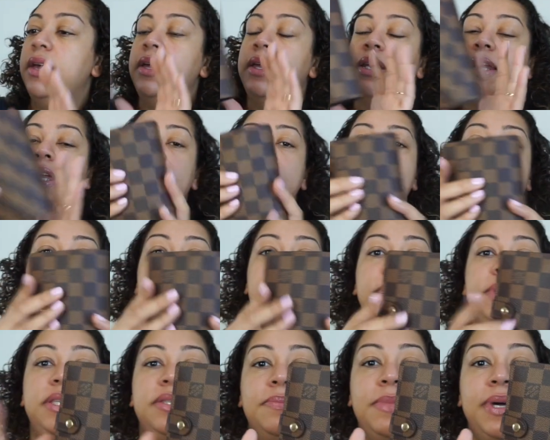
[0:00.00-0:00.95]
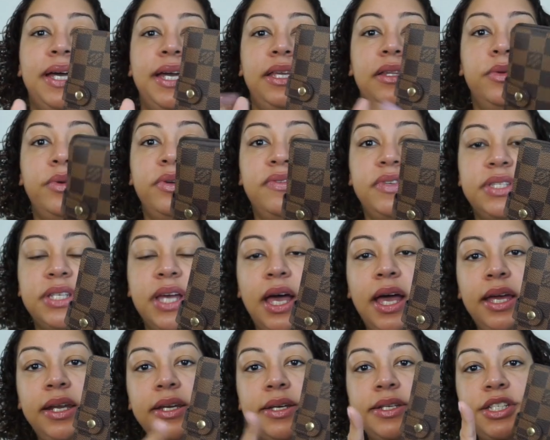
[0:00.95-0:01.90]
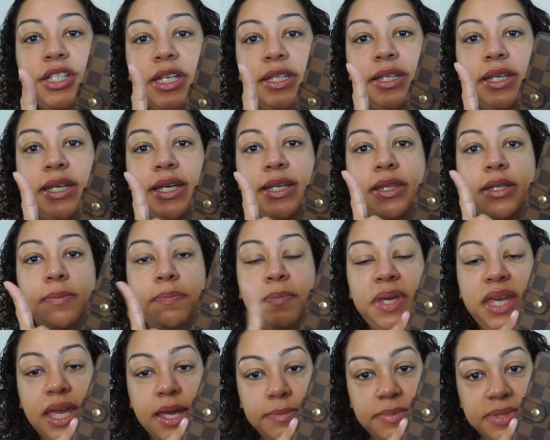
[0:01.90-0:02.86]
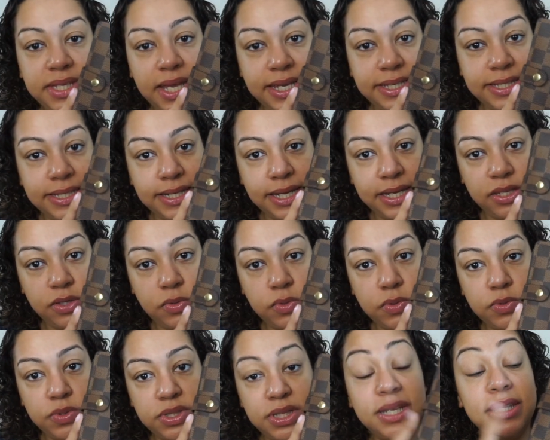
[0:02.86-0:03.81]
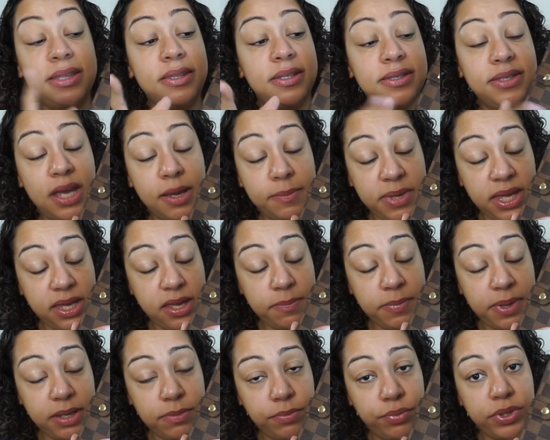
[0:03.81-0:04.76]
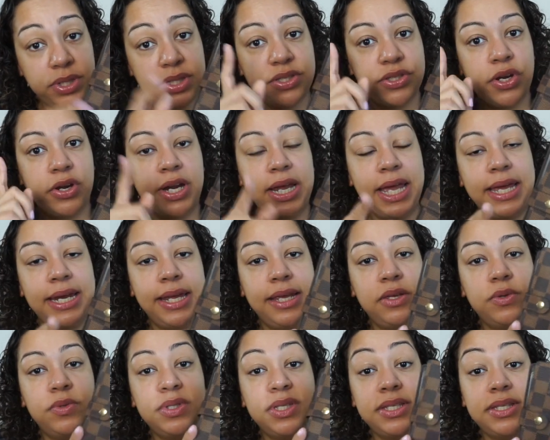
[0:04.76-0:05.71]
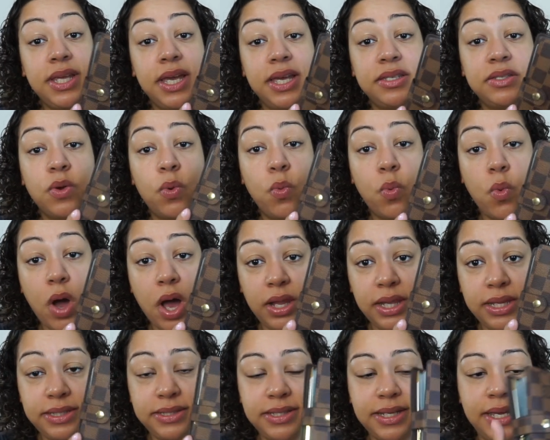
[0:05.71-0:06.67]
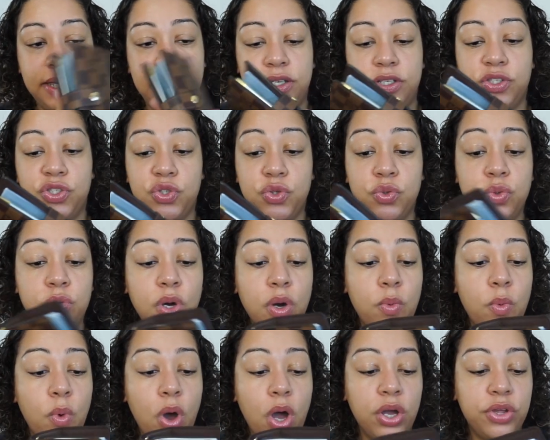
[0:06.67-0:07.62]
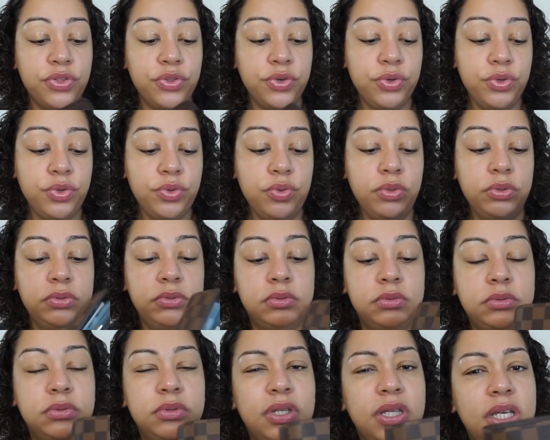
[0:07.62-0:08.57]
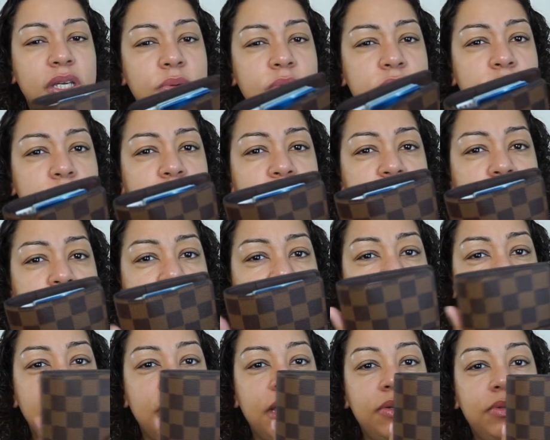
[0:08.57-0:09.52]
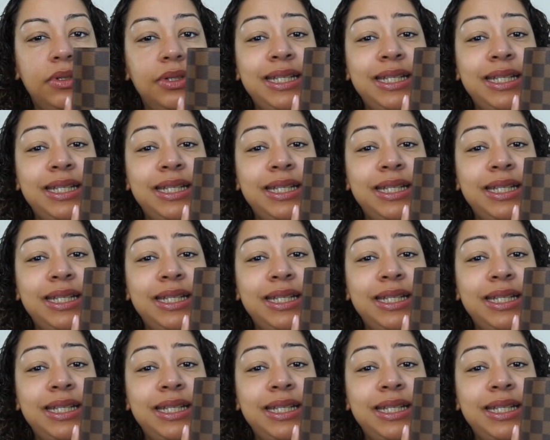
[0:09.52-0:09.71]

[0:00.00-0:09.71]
Next up is my Louis Vuitton agenda in the PM size and I used in the Damier Ebene print, sorry, and I used this as a wallet. I could do a walkthrough. I think I was holding it upside down.